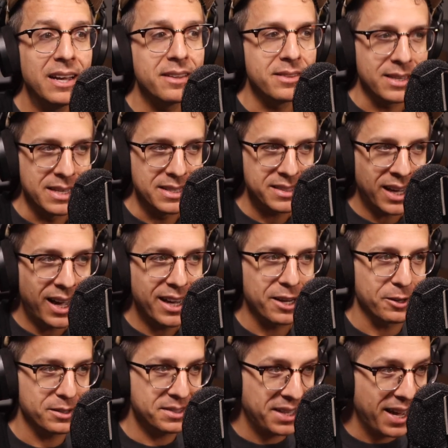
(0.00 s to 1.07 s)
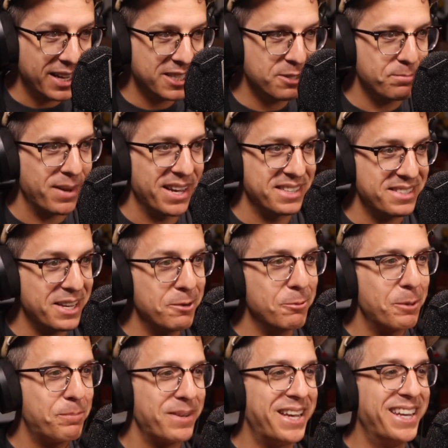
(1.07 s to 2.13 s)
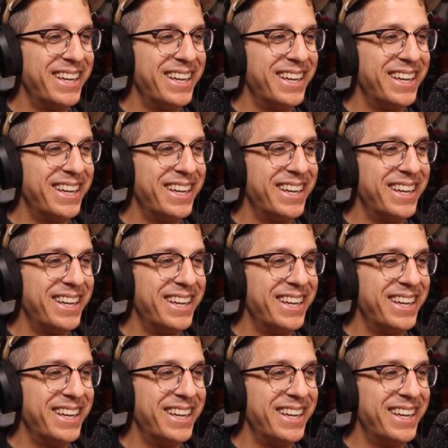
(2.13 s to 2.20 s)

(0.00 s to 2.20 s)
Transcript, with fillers: the entire tech space, it would be.